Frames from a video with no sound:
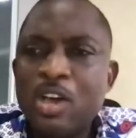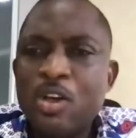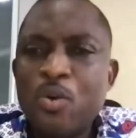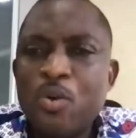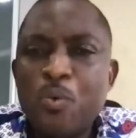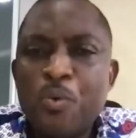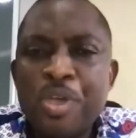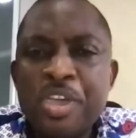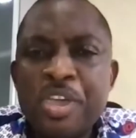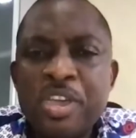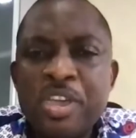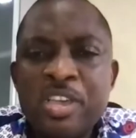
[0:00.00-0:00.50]

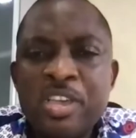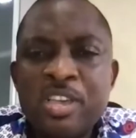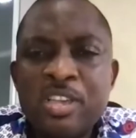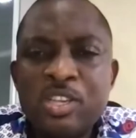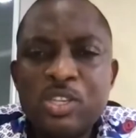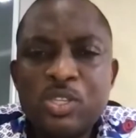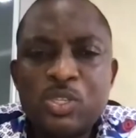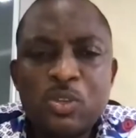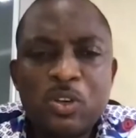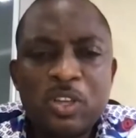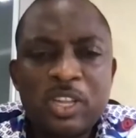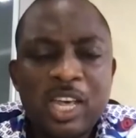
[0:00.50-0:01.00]
We
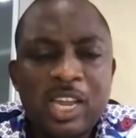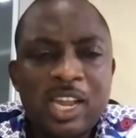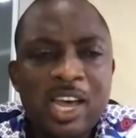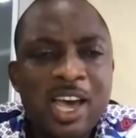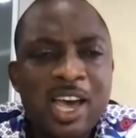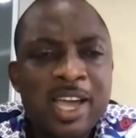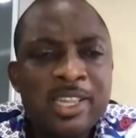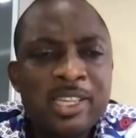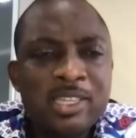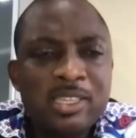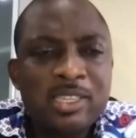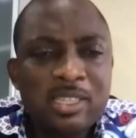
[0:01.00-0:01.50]
saw that our
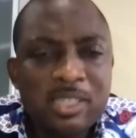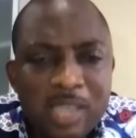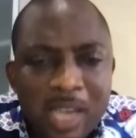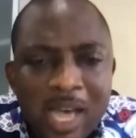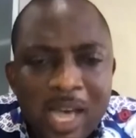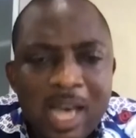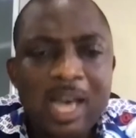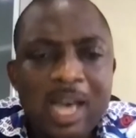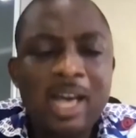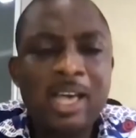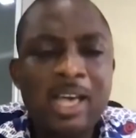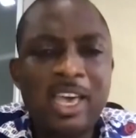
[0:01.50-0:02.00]

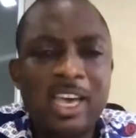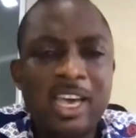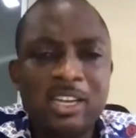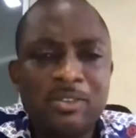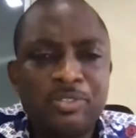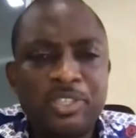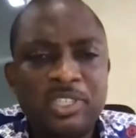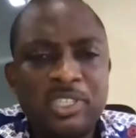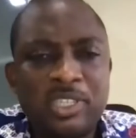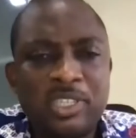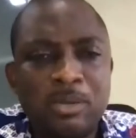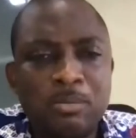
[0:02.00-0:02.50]
entire health
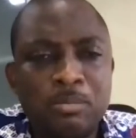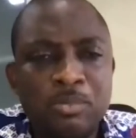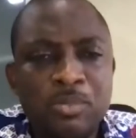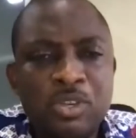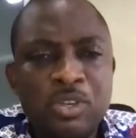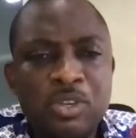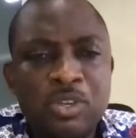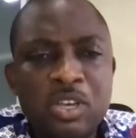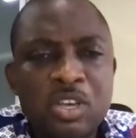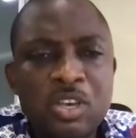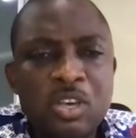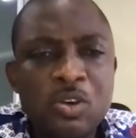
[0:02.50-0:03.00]
system
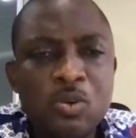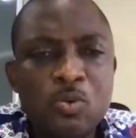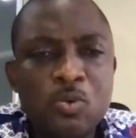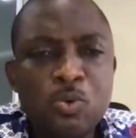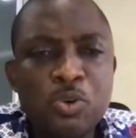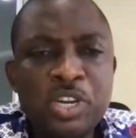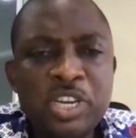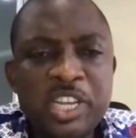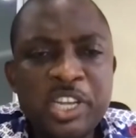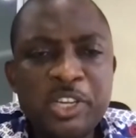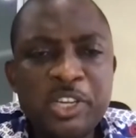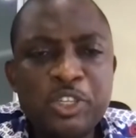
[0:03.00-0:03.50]

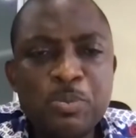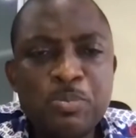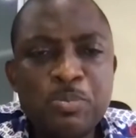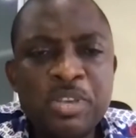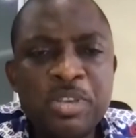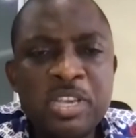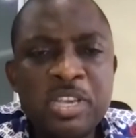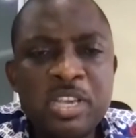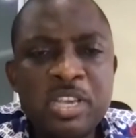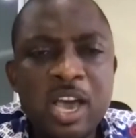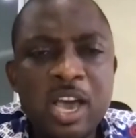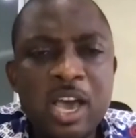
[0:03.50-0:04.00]
would need to
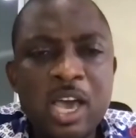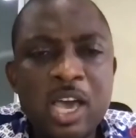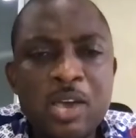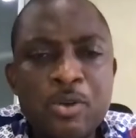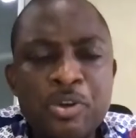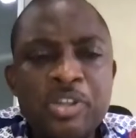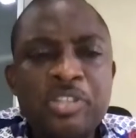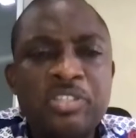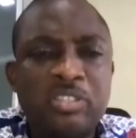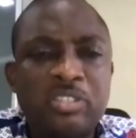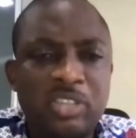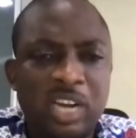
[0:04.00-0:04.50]
be
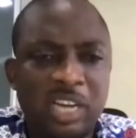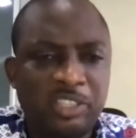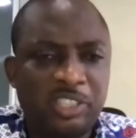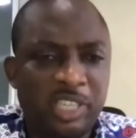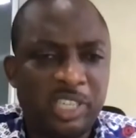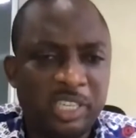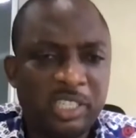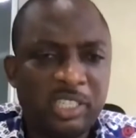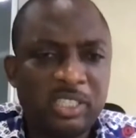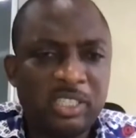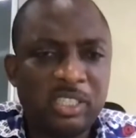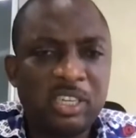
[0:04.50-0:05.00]

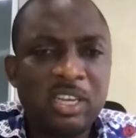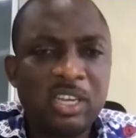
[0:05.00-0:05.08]
restructured